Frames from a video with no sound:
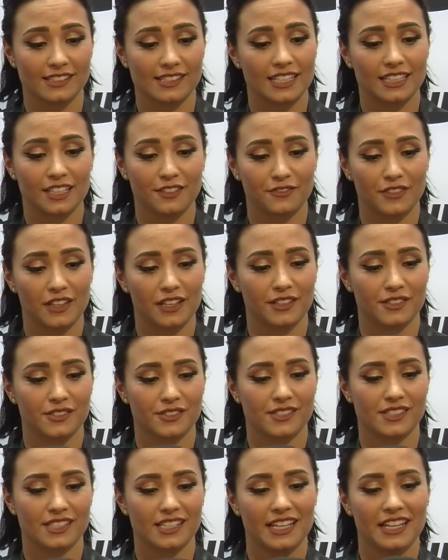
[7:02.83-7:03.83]
Like if
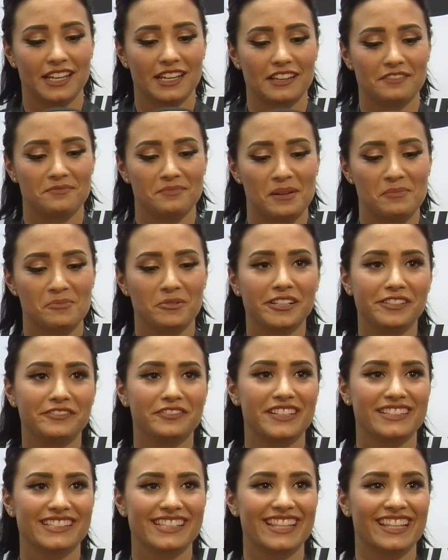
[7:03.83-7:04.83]
my
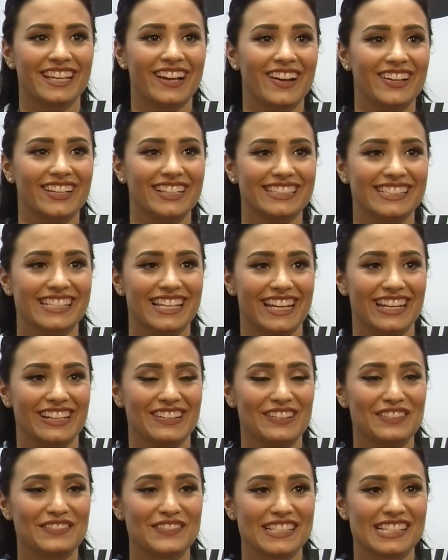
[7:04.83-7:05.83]
boyfriend's in the audience, I get
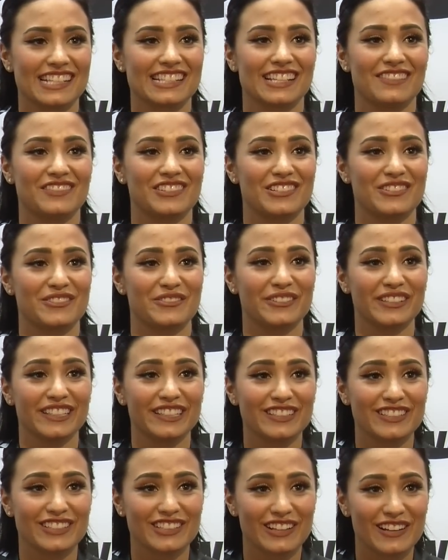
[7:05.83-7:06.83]
nervous because I want to do a really
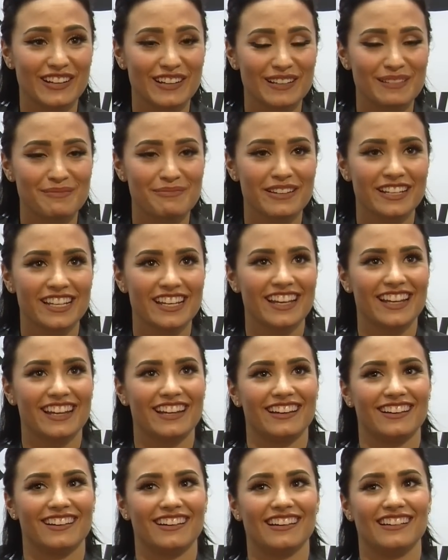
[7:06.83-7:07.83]
good job.
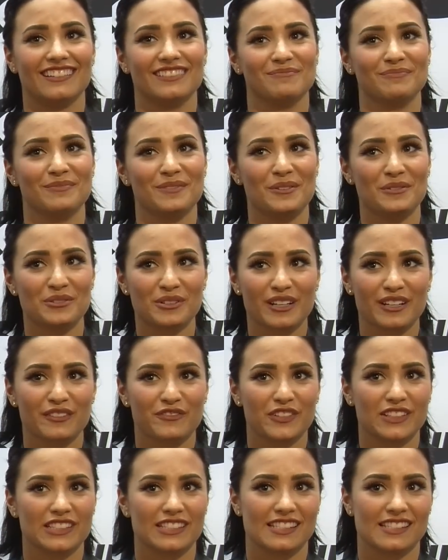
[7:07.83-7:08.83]
Or if
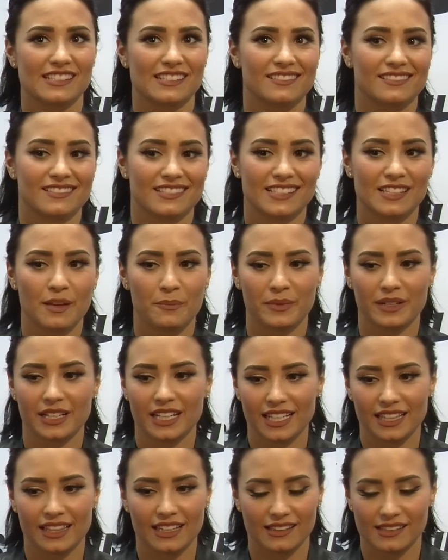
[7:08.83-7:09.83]
it's
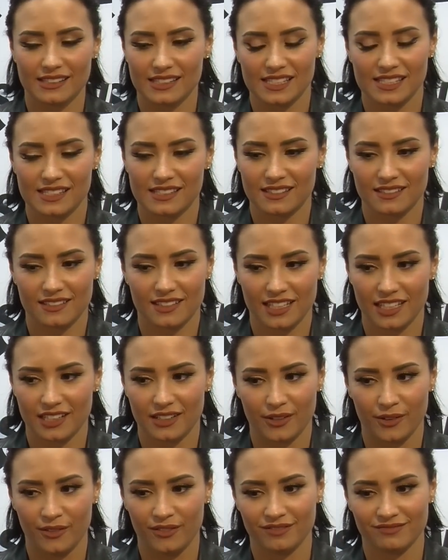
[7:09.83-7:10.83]
somebody that's, you
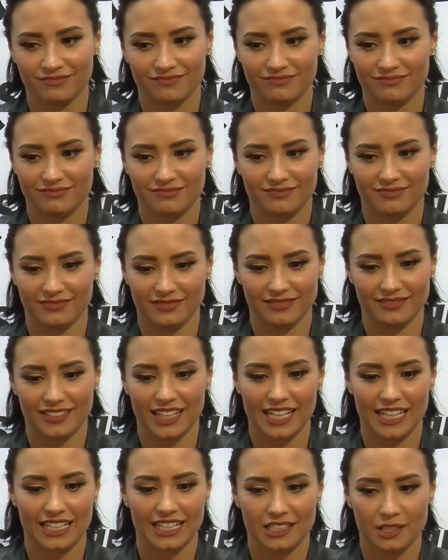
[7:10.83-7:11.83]
know, that
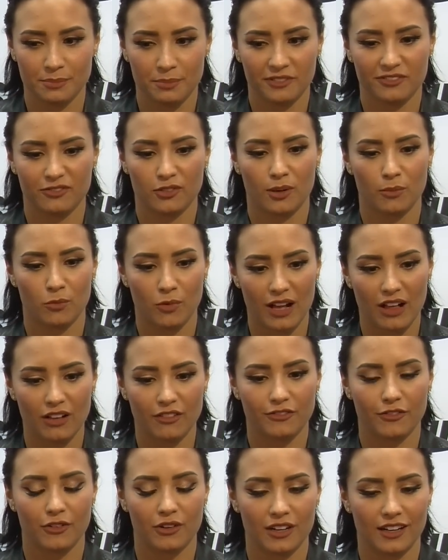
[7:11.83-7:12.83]
I need to perform well
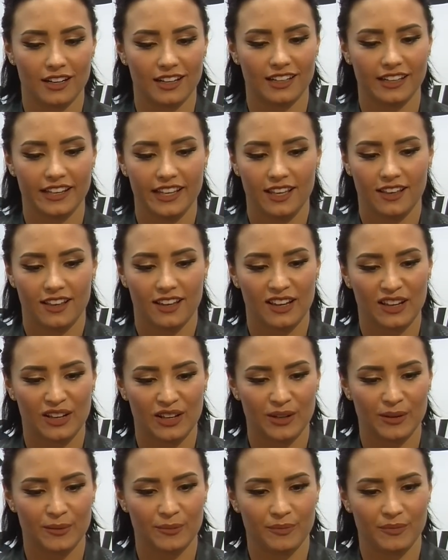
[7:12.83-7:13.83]
for,
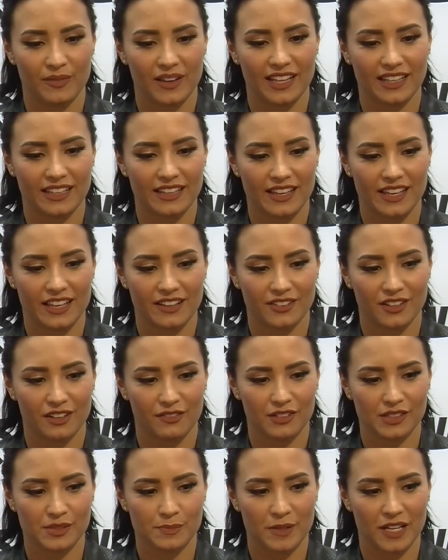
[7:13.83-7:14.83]
I can get
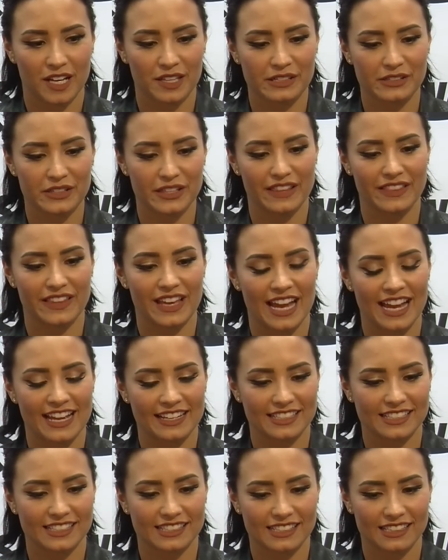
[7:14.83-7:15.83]
nervous. But other than that,
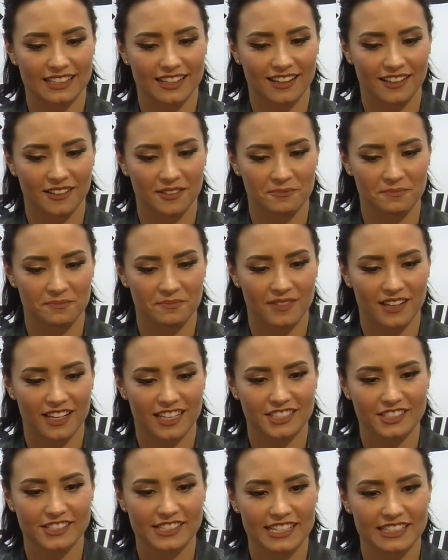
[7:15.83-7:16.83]
I
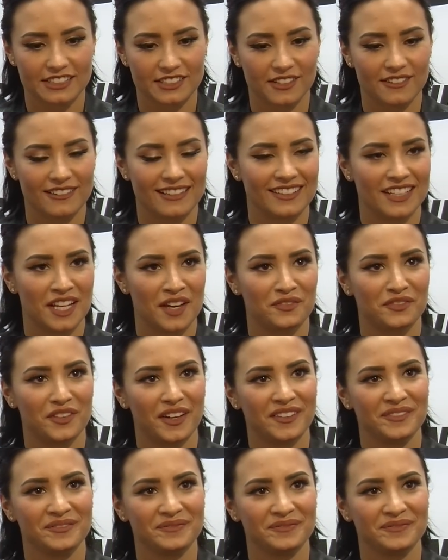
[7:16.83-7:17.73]
just like to go out and have fun.